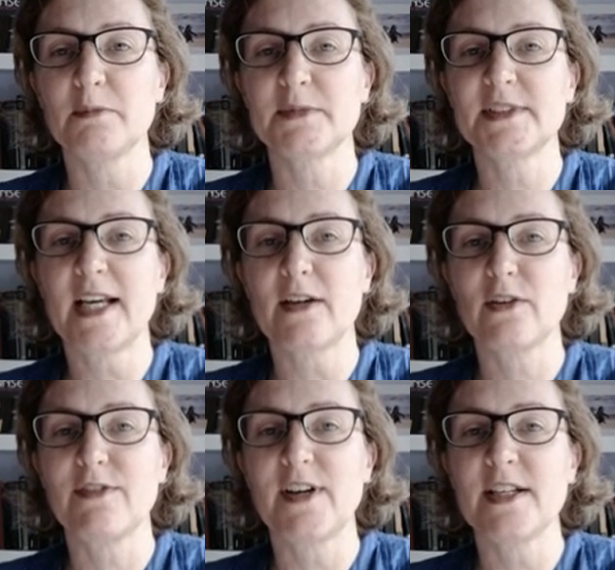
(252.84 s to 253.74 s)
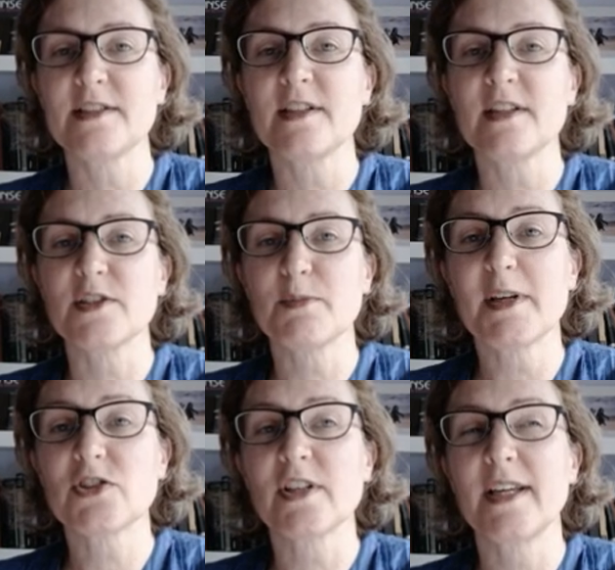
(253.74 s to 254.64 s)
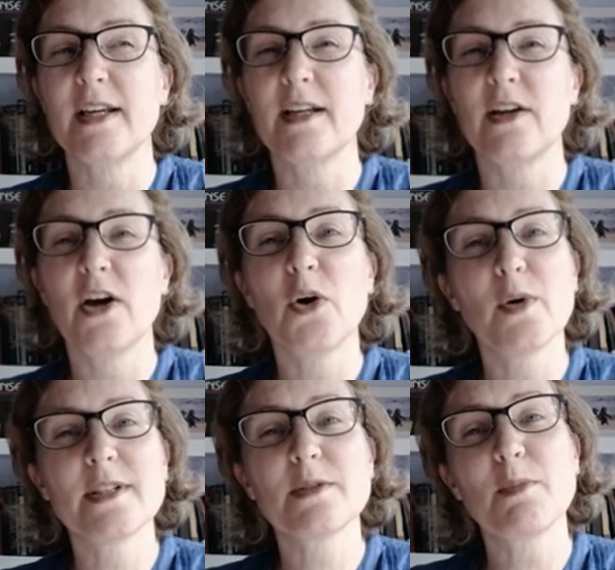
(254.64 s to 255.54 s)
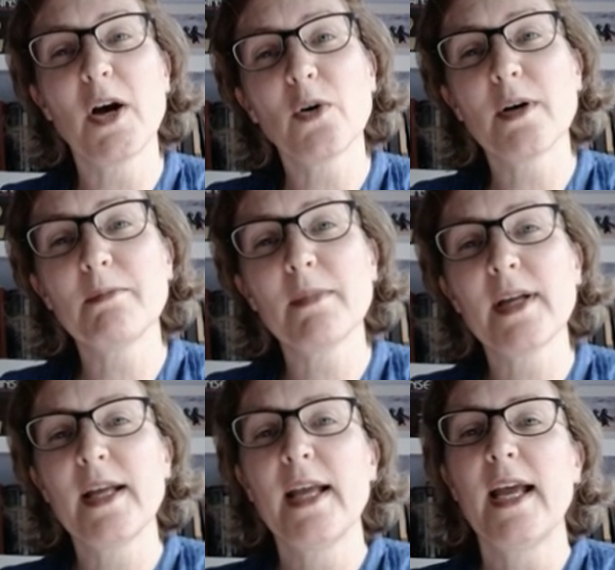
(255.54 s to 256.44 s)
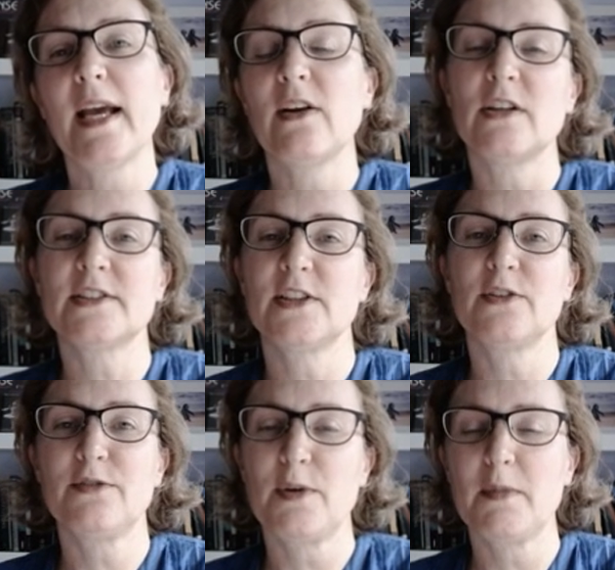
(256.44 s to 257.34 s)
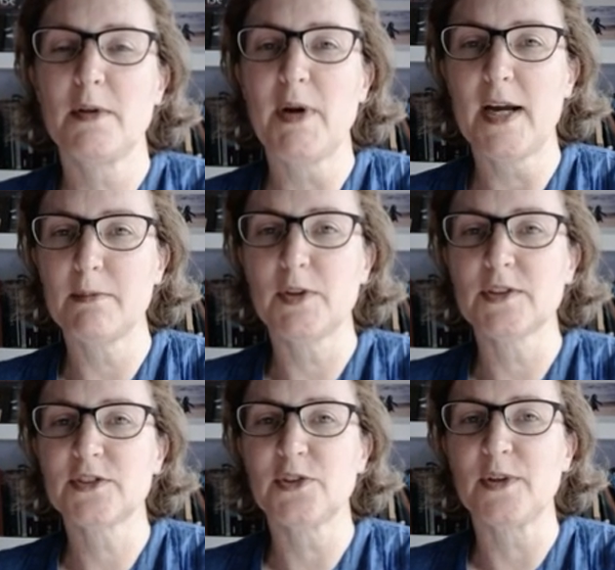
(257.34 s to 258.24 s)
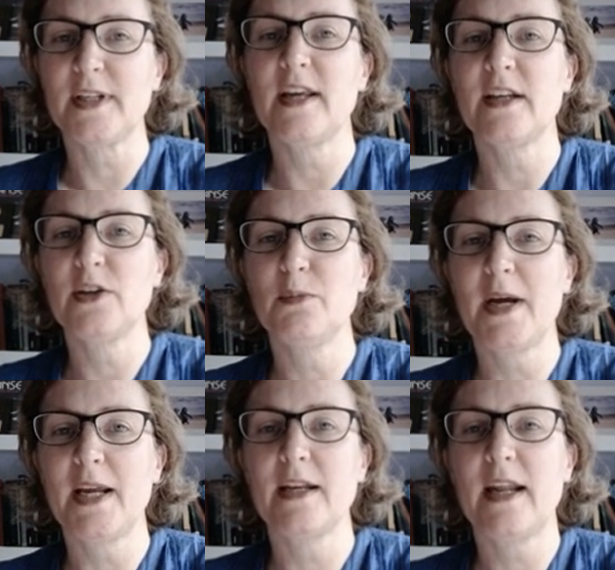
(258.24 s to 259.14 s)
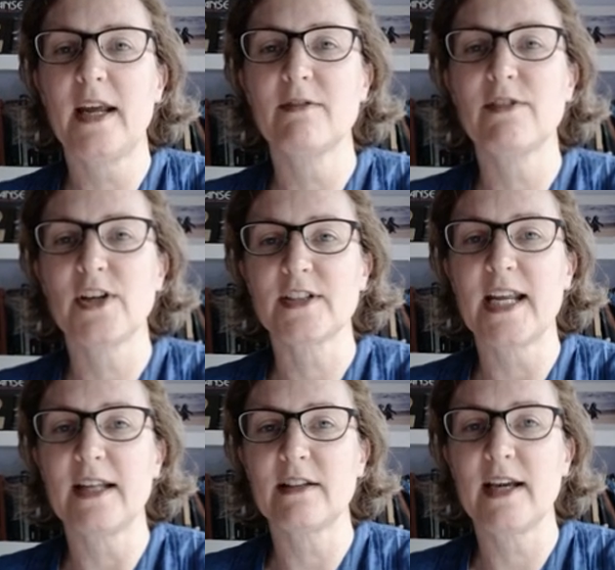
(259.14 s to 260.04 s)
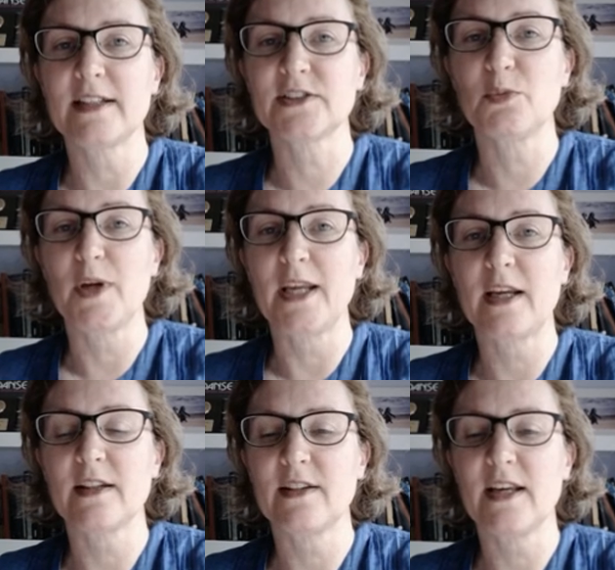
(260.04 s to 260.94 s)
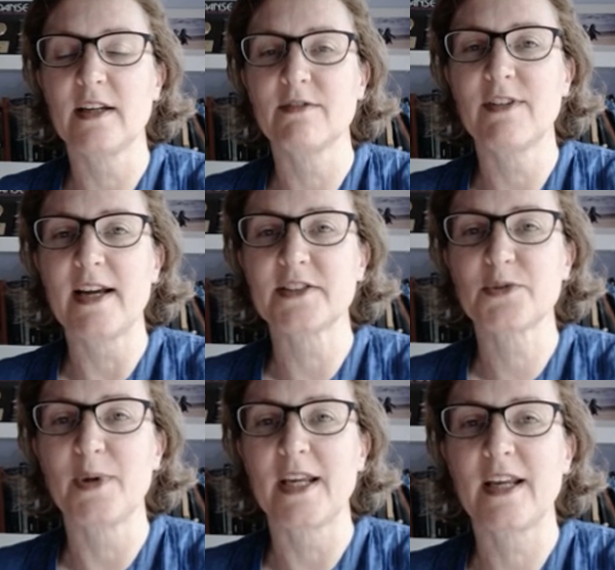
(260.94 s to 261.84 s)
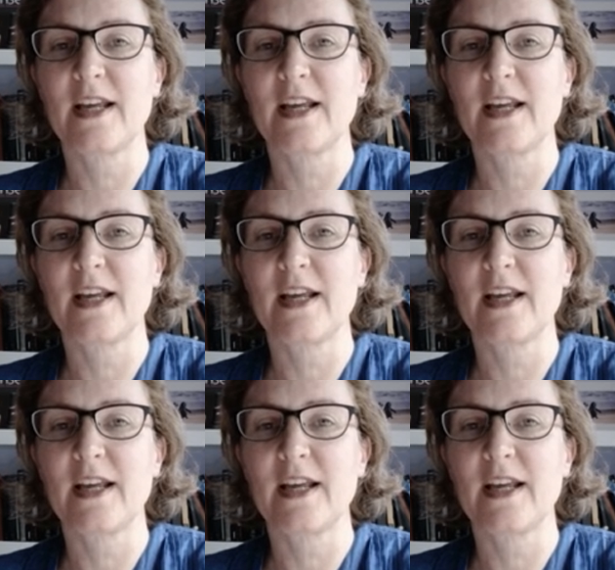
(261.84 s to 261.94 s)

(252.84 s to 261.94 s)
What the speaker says: sacrifice, especially in Owen's poem, and also from the Bible story that you might have looked at last week, at the end of last week.